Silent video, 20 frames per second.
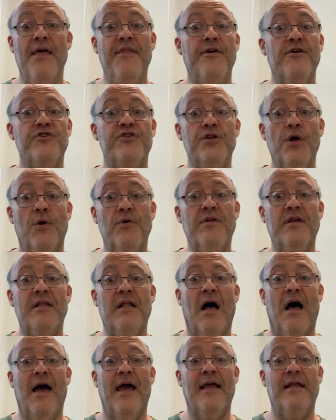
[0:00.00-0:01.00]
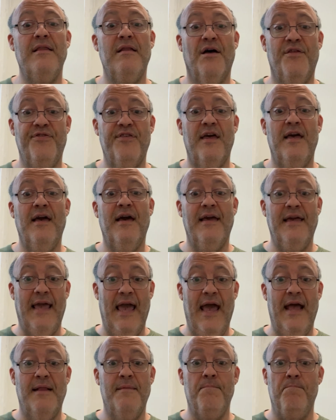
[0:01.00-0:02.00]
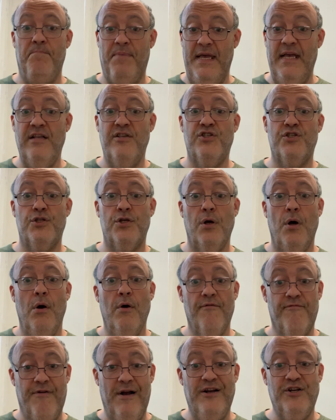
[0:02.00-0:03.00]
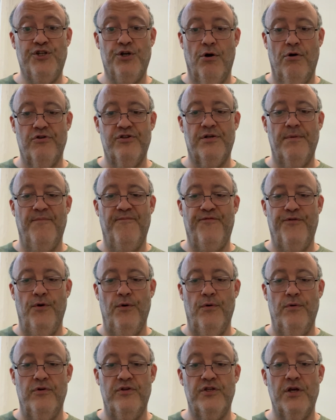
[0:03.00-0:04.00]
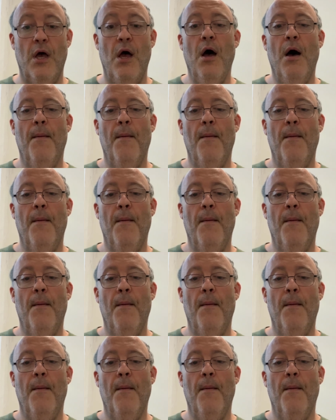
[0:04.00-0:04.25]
There's no denying nothing, again, beats fresh, wholesome foods.